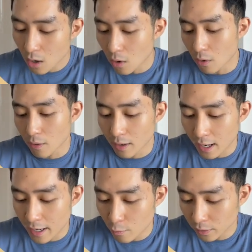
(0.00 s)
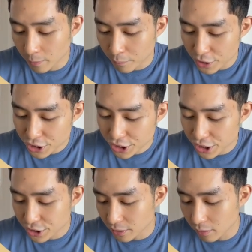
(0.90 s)
or annual
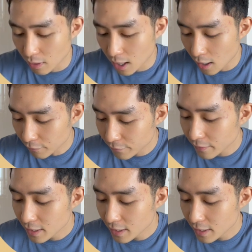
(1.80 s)
depreciation graph